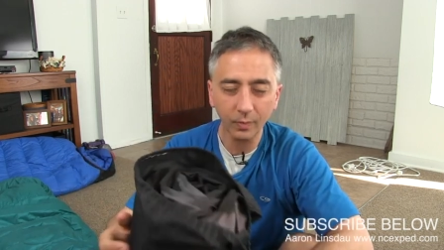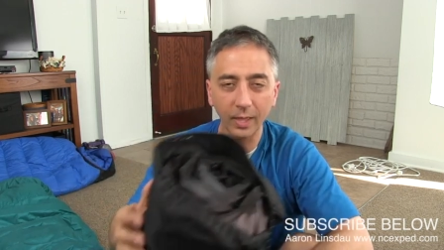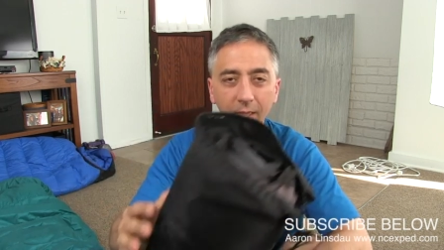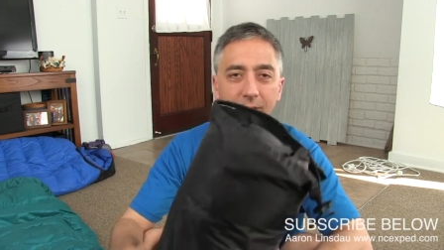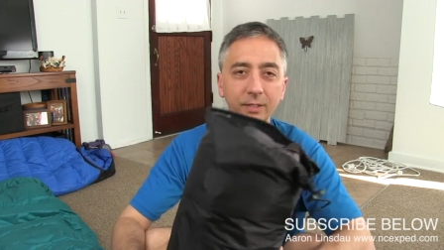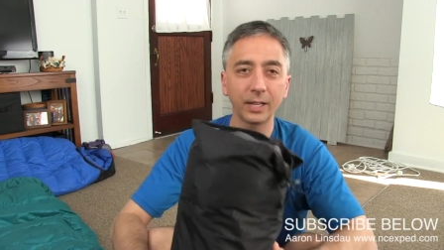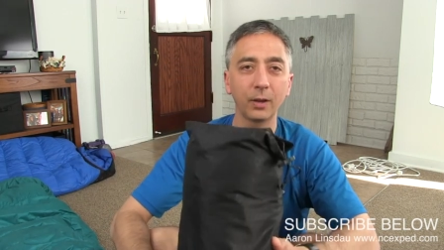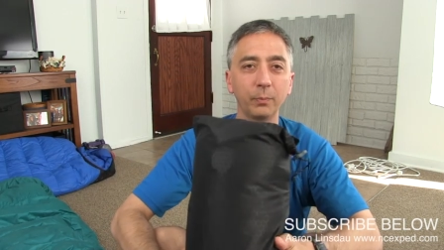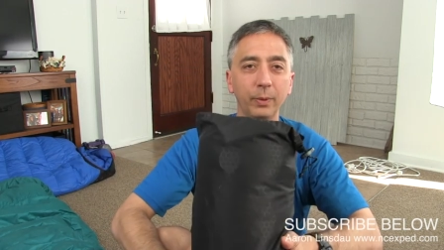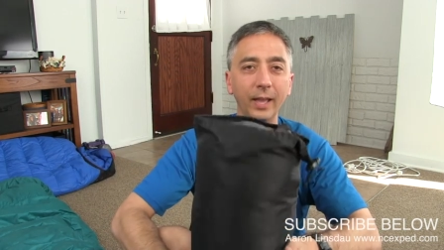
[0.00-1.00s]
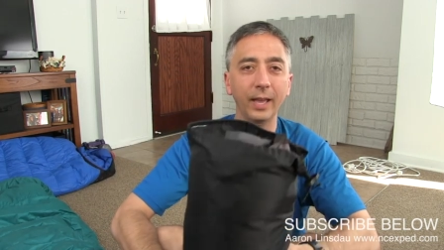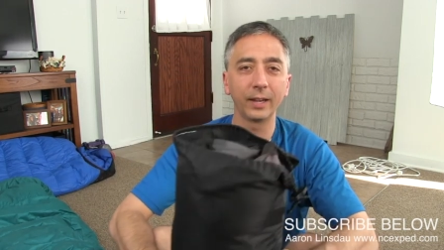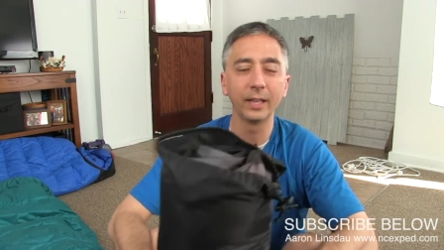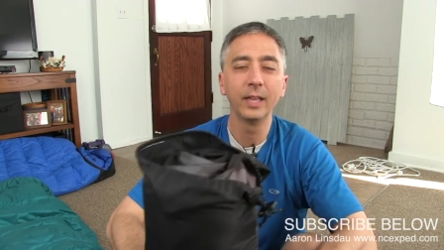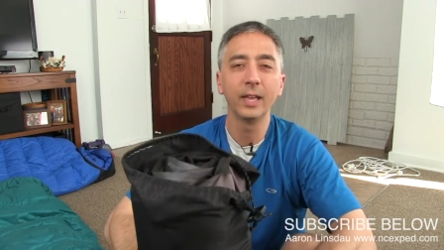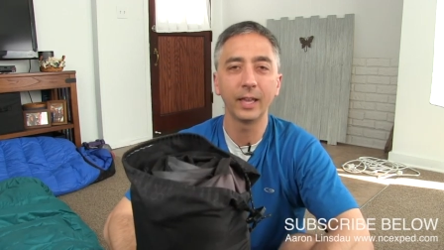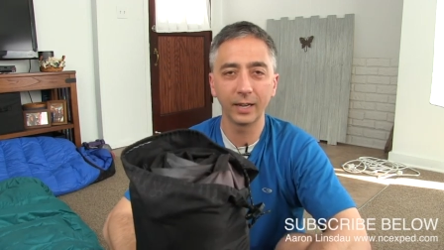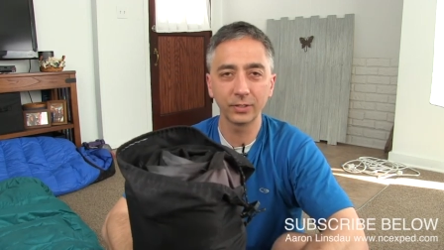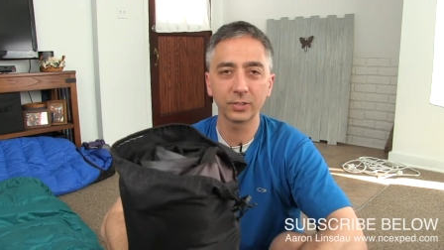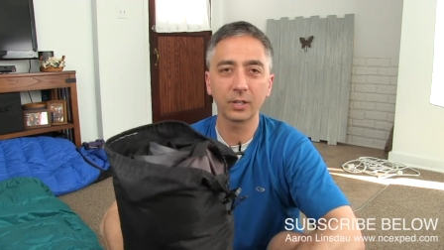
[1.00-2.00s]
and down pad.
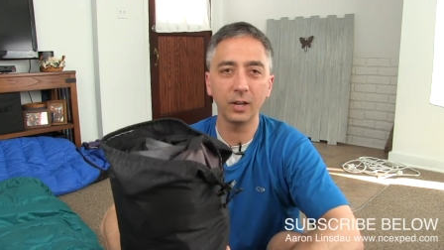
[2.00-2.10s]
And as a